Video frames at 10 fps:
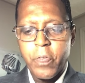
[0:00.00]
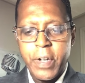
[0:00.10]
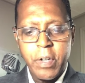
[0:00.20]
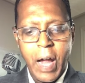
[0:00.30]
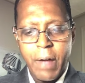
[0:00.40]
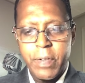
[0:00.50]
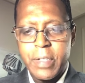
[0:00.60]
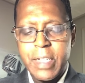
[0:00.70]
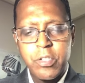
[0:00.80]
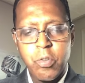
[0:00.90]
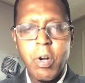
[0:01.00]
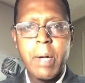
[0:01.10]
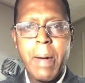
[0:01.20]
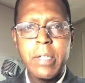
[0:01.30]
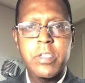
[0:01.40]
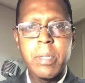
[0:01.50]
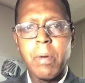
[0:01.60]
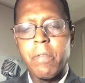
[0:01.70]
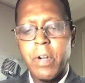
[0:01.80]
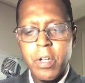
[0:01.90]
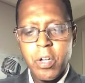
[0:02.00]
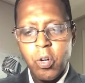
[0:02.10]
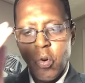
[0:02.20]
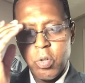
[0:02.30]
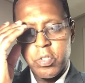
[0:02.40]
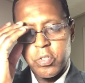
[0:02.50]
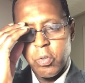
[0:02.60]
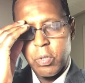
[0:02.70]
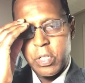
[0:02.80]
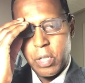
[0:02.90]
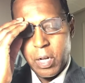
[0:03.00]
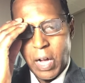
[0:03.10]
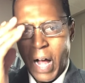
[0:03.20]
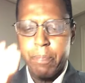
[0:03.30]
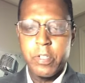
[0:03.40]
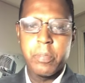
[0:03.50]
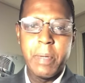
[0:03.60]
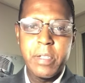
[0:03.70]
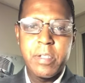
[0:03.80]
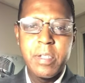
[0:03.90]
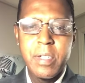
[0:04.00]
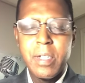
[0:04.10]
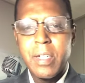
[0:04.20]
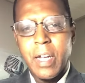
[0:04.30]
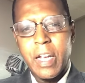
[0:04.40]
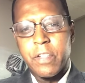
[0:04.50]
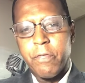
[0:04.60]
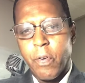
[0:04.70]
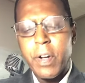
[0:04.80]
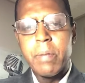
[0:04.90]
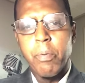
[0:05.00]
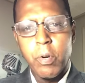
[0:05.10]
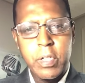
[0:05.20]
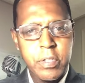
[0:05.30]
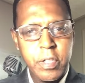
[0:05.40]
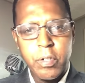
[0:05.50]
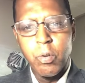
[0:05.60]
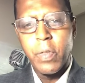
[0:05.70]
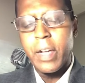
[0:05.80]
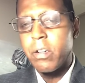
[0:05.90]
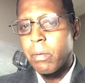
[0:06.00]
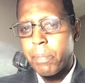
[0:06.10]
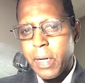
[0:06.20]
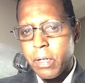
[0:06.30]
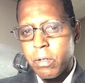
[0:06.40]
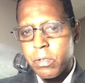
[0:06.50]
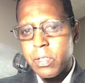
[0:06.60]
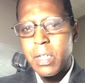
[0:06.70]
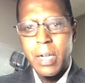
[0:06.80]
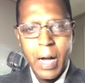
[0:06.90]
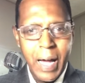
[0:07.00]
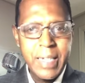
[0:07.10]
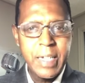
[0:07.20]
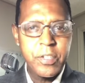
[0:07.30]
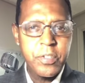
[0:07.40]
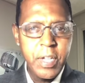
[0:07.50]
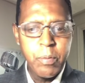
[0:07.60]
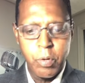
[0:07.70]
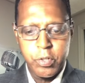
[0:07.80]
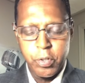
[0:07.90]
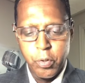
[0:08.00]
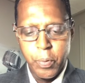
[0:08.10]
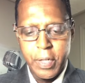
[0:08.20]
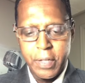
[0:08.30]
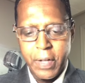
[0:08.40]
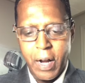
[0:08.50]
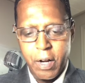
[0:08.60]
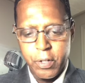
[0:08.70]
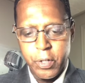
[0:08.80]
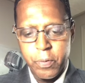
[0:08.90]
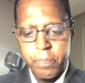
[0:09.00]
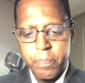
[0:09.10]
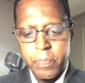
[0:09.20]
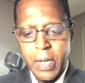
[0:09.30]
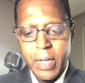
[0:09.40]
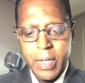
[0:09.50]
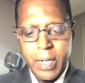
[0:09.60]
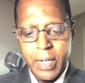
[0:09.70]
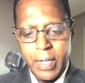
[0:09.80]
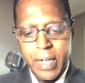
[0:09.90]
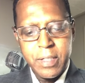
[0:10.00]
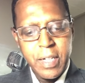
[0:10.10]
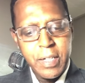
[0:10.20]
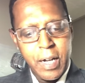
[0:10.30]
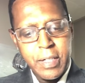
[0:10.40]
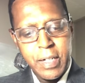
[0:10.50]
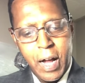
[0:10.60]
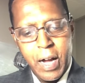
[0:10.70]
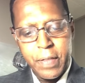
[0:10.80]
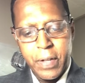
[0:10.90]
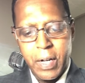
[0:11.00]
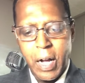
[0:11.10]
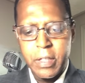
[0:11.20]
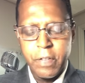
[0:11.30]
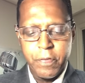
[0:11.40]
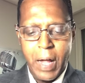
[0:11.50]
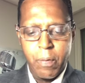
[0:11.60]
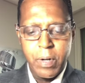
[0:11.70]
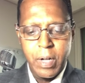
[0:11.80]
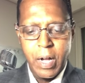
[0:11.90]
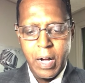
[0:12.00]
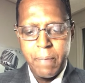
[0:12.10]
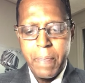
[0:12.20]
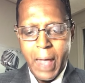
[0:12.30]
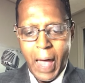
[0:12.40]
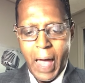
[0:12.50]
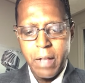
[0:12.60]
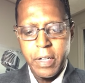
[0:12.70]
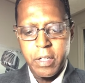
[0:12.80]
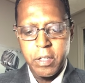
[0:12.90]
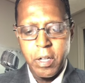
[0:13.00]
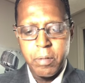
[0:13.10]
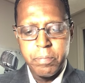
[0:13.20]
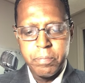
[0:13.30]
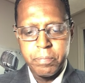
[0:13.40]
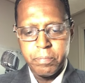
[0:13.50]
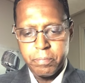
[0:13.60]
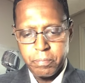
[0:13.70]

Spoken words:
Well, there you have it. Let's talk about some of Gordon Solie's accomplishments. It's very important to know that your peers highly esteem what you're doing and they honor you. In 1999, the Cauliflower Alley Club,